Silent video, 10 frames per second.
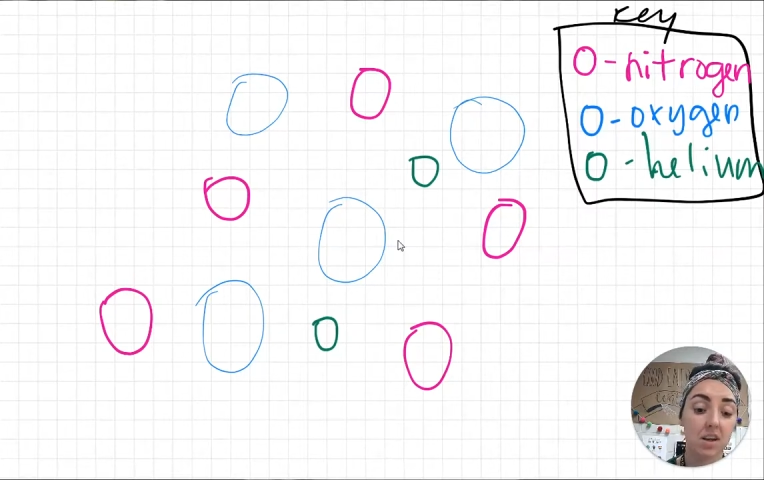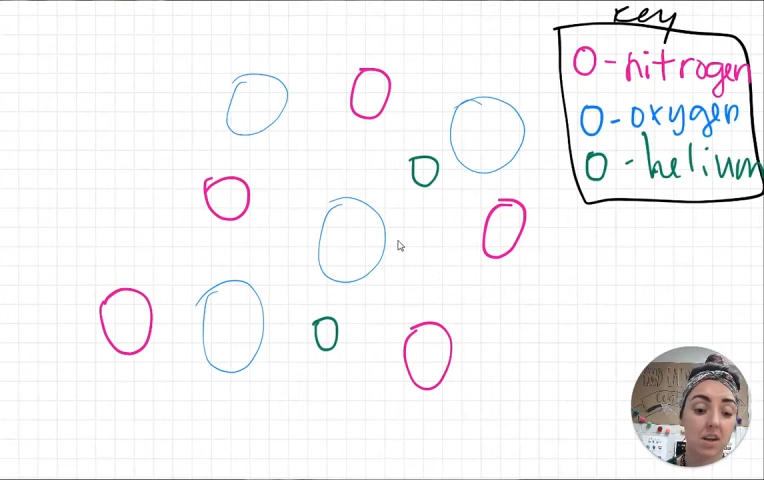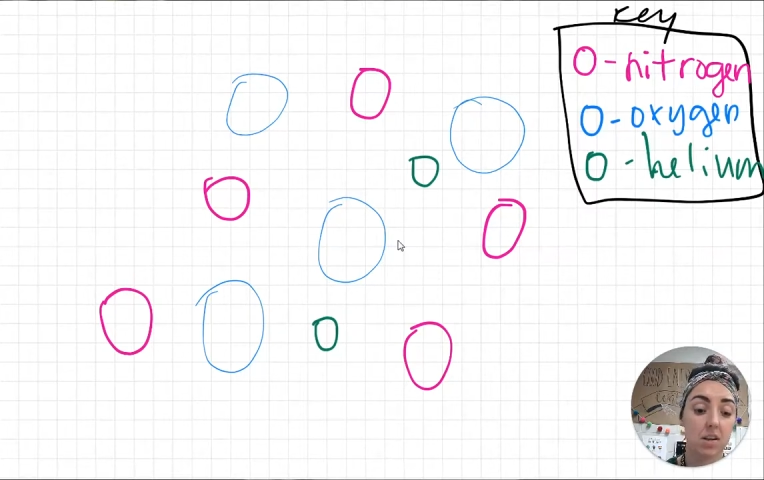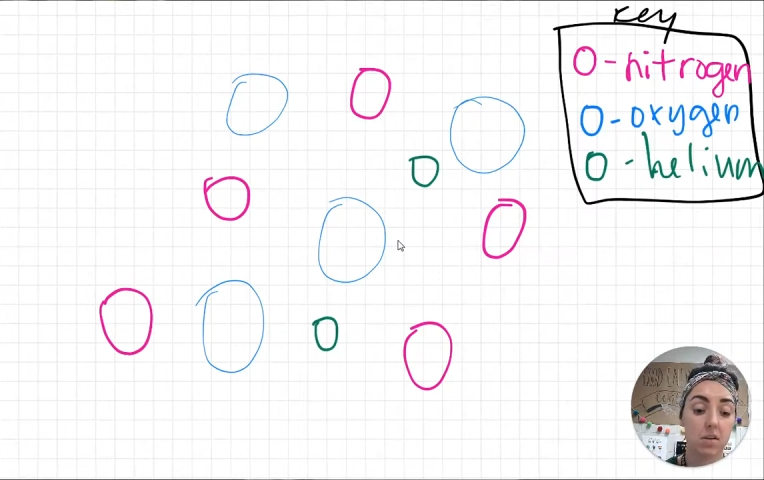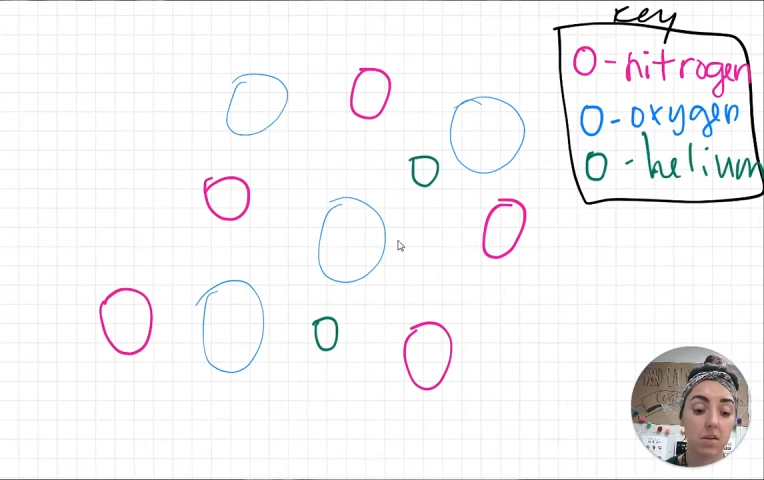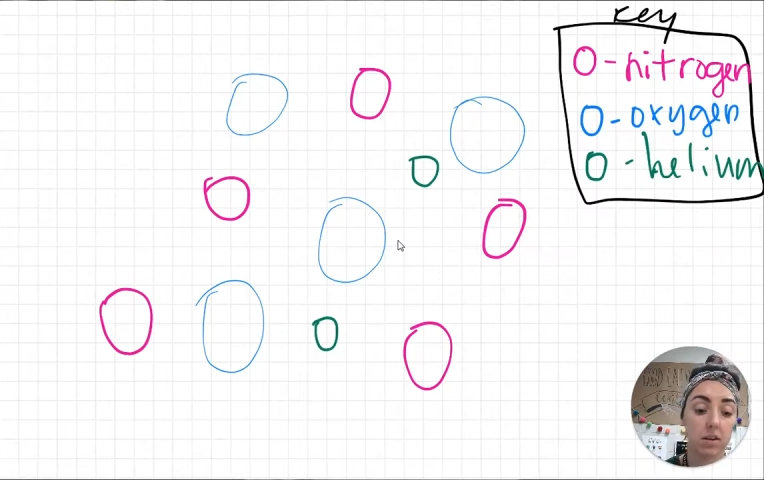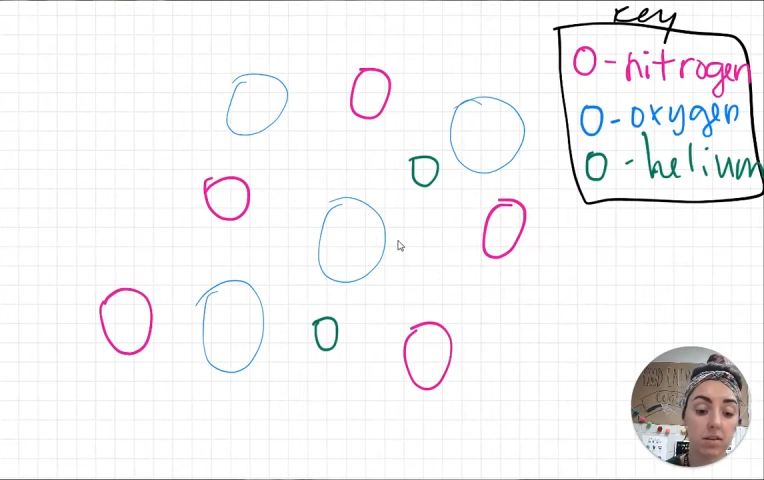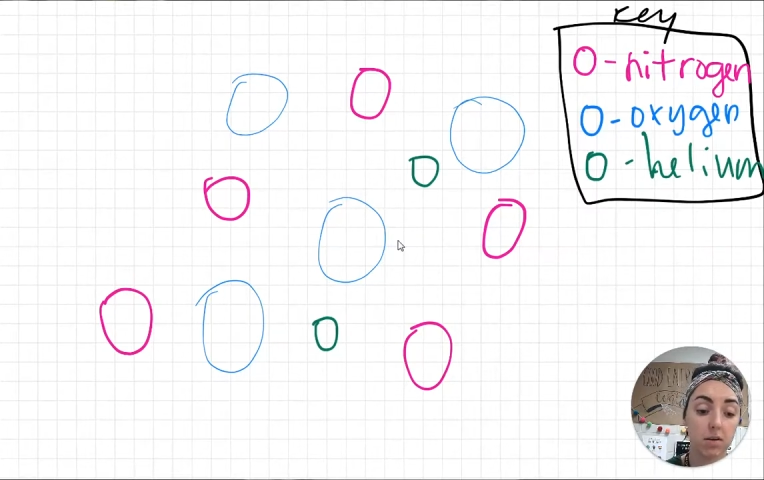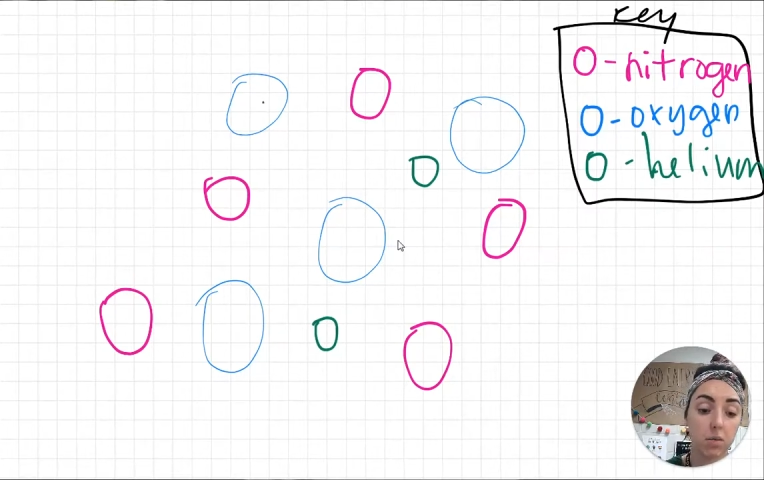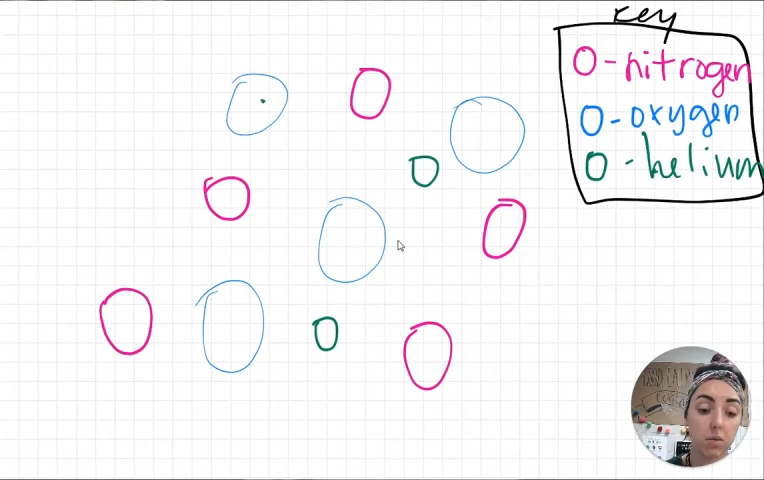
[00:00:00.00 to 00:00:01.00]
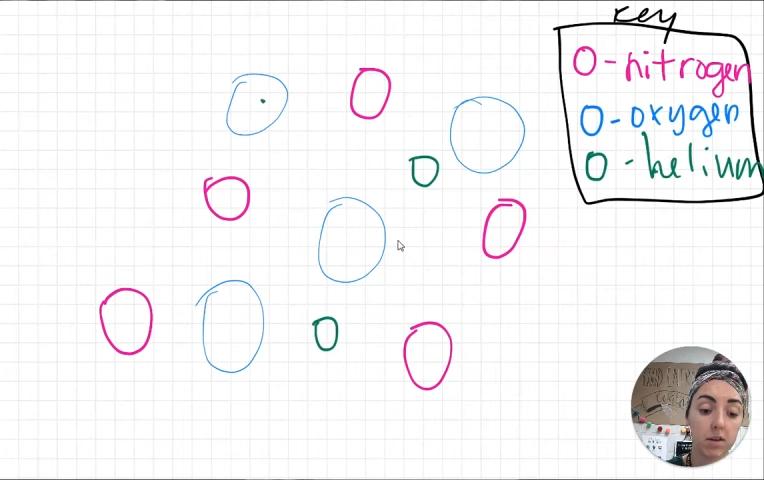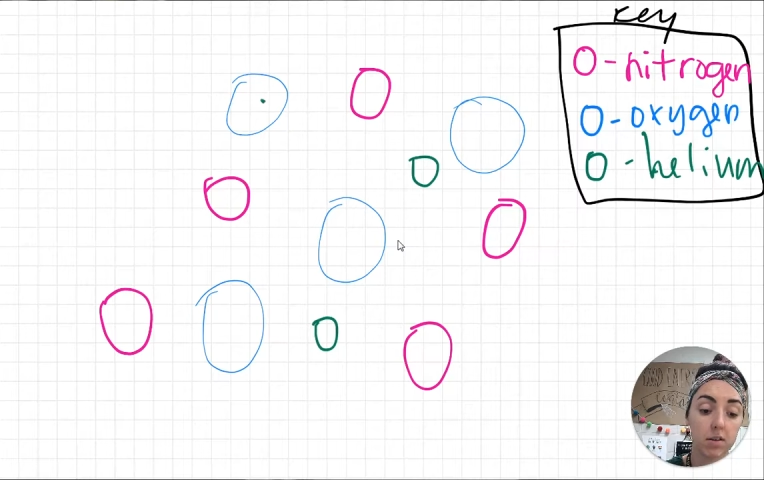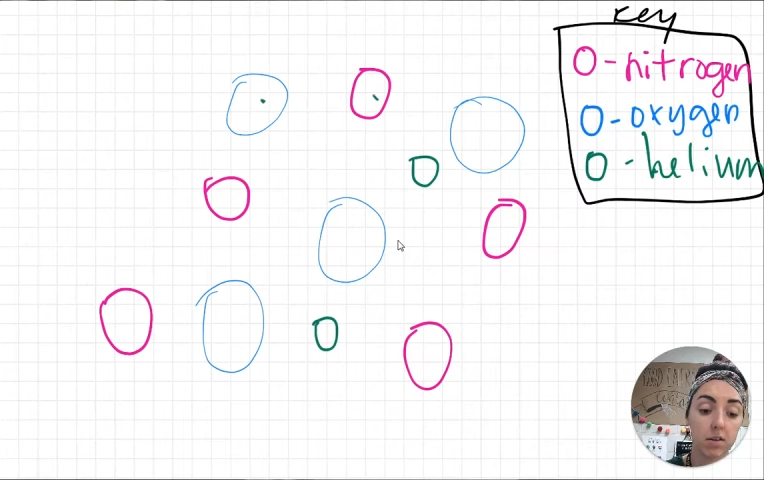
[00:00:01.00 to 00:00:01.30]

1, 2,